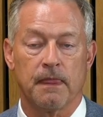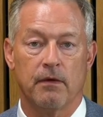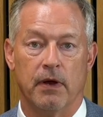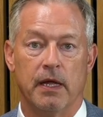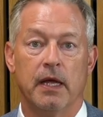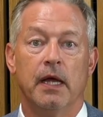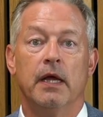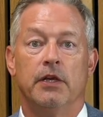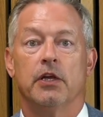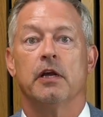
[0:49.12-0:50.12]
right,
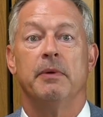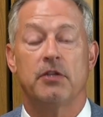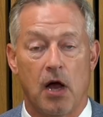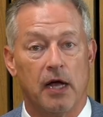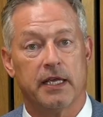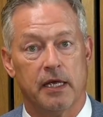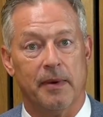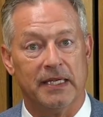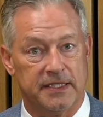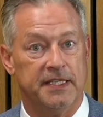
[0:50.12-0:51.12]
you're going to be talking
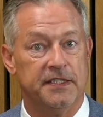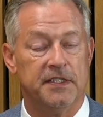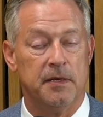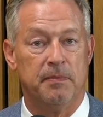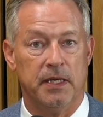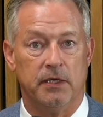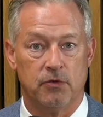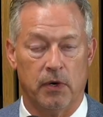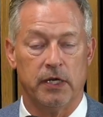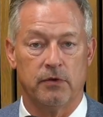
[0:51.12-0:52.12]
about CCP
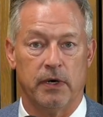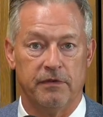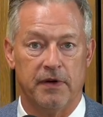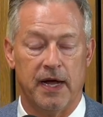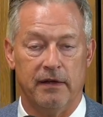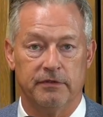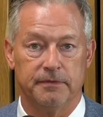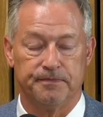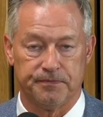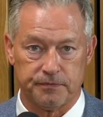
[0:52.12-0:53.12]
2025.
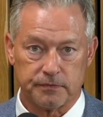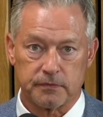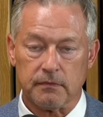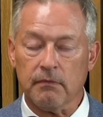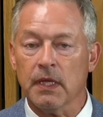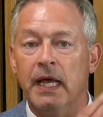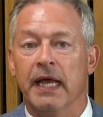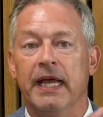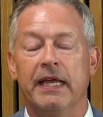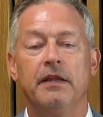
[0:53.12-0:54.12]

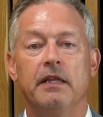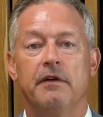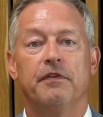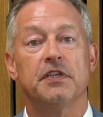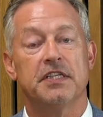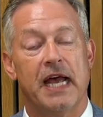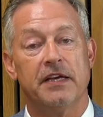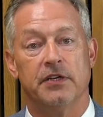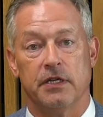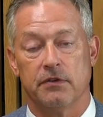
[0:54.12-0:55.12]
In the different
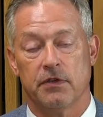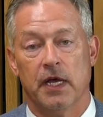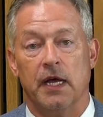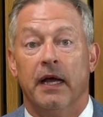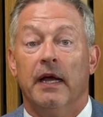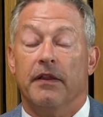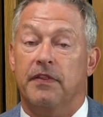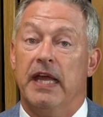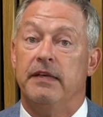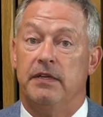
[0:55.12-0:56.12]
sections,
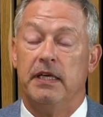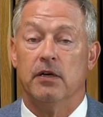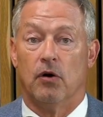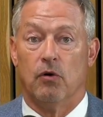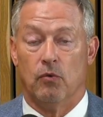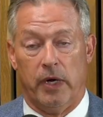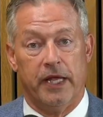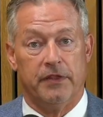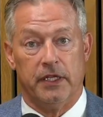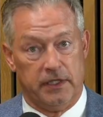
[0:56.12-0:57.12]
they deal
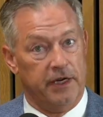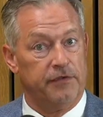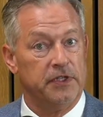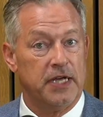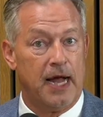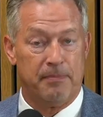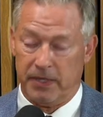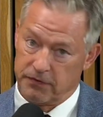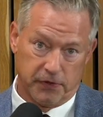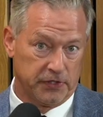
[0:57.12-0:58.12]
with different
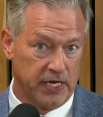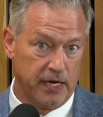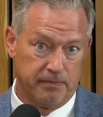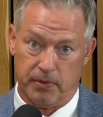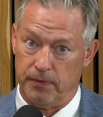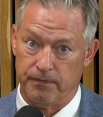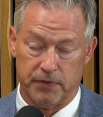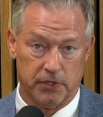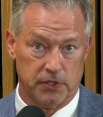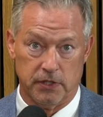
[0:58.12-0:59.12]
topics. For example,
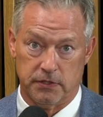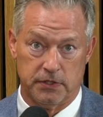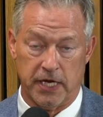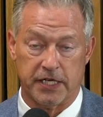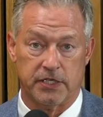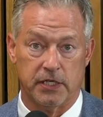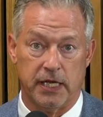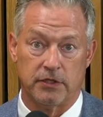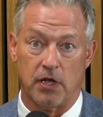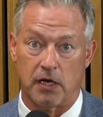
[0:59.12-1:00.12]
there's a section
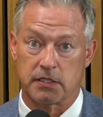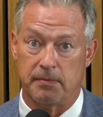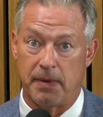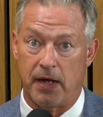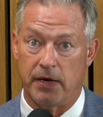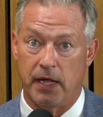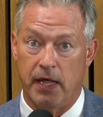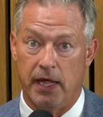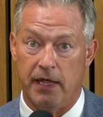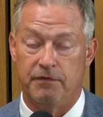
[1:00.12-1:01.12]
that talks about
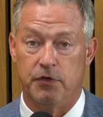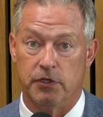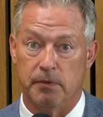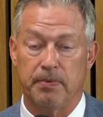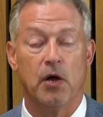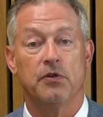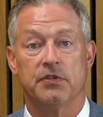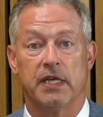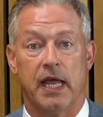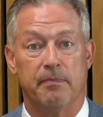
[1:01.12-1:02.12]
if you're
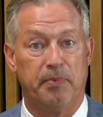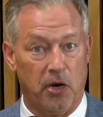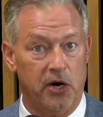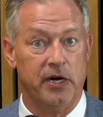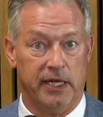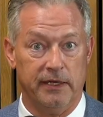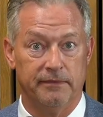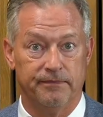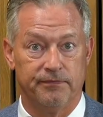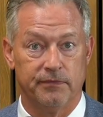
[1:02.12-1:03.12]
deposing a party,
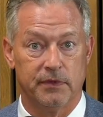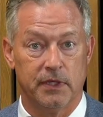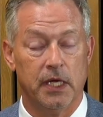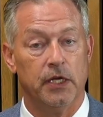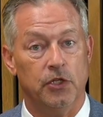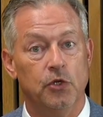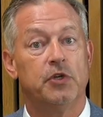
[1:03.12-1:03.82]
you